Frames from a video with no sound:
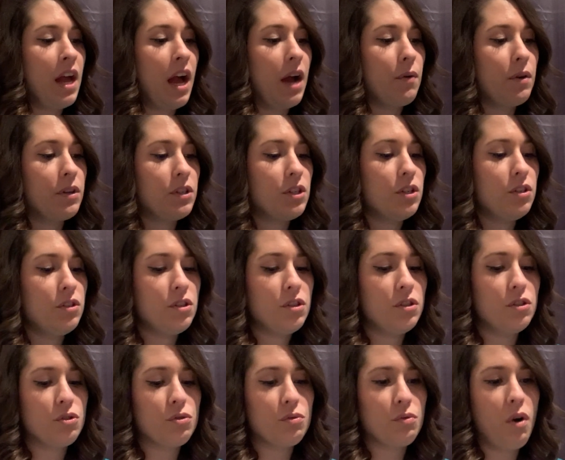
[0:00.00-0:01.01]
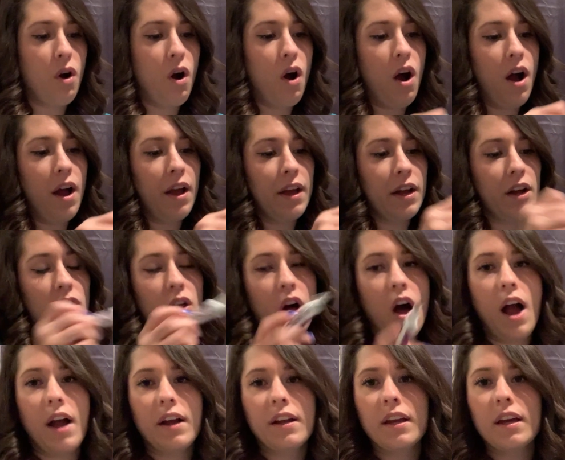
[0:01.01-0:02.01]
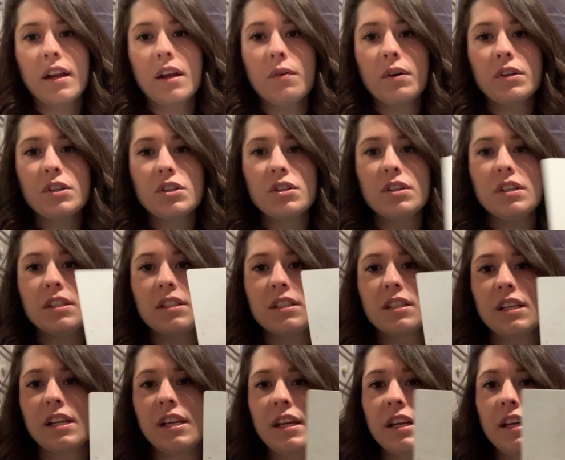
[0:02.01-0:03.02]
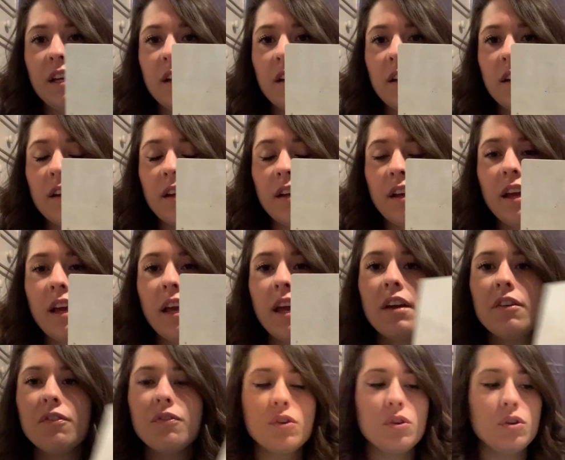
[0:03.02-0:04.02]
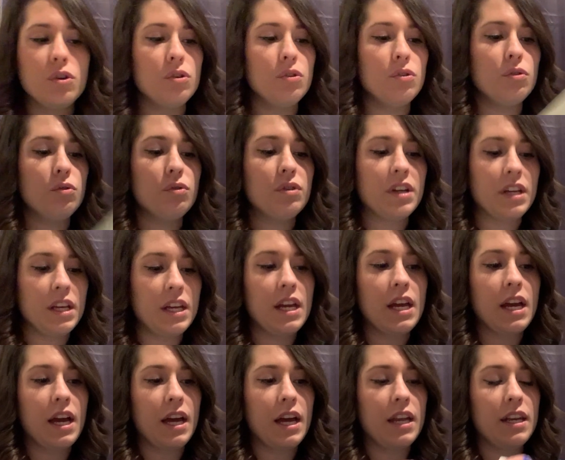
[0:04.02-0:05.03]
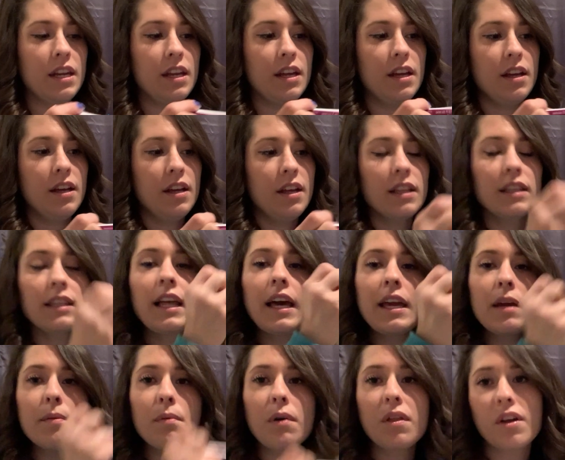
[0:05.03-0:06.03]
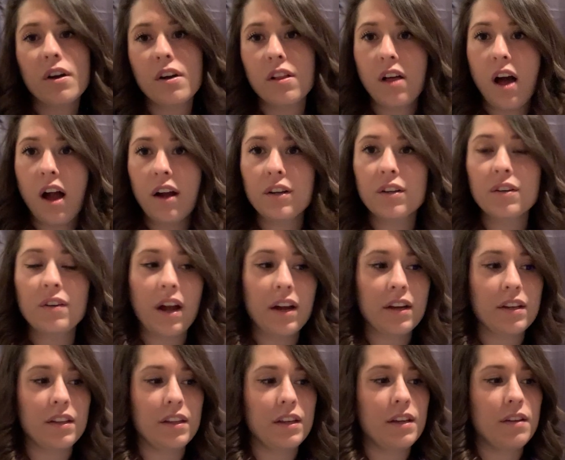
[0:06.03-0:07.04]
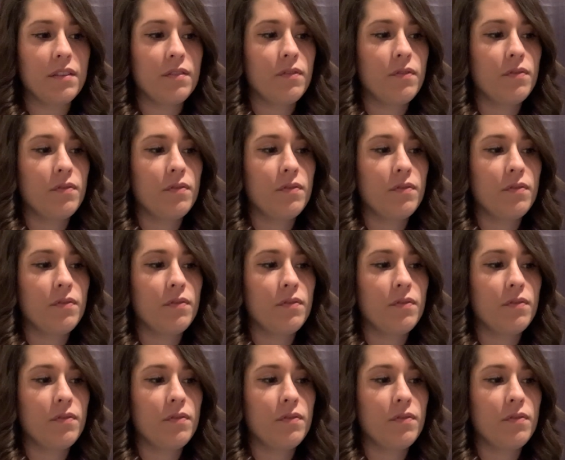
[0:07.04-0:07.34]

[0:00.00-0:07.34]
I want you to draw a clock, and I want you to see if you can label the clock correctly.